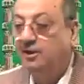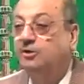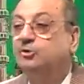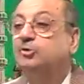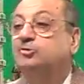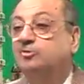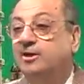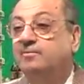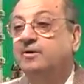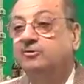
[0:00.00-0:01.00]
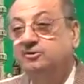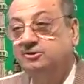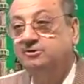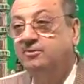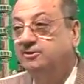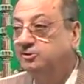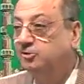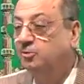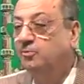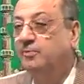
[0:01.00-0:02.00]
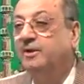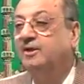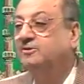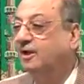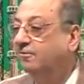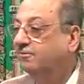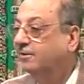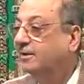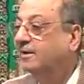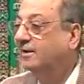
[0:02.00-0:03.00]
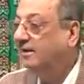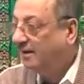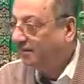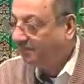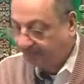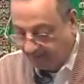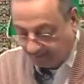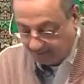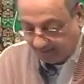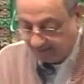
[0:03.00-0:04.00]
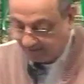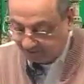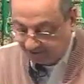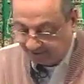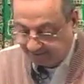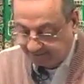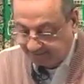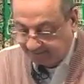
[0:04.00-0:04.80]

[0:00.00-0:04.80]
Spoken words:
Yuslim. Now this is majzum because of lamma. Not yet.